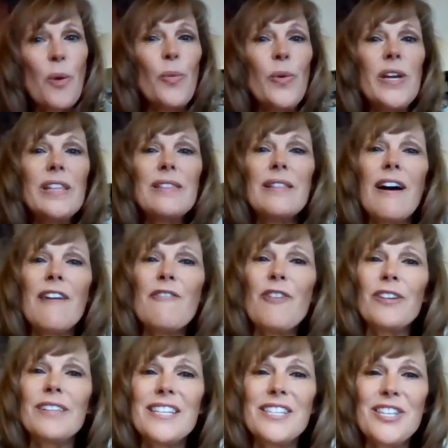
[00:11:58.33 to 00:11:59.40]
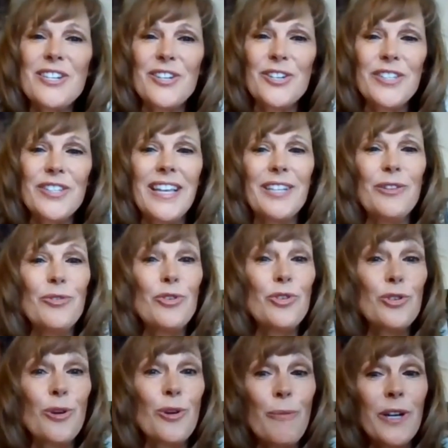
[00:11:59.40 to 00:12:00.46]
We love our listeners. Thank you
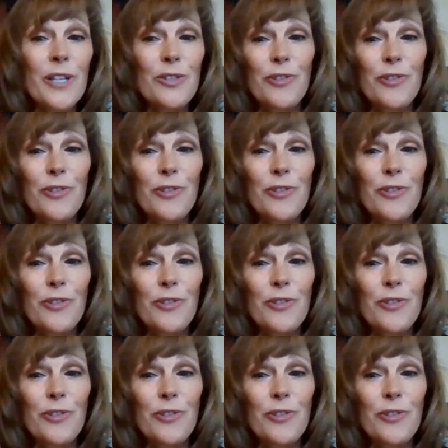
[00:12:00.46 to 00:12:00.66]
so much